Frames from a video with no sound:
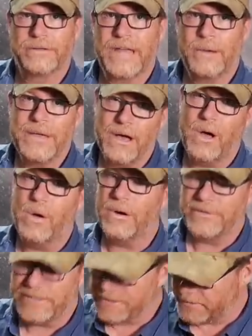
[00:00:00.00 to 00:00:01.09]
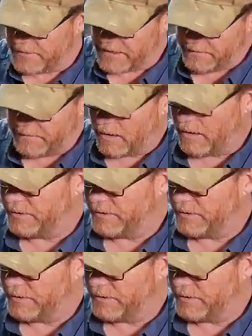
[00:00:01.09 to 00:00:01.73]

Now we all disagree on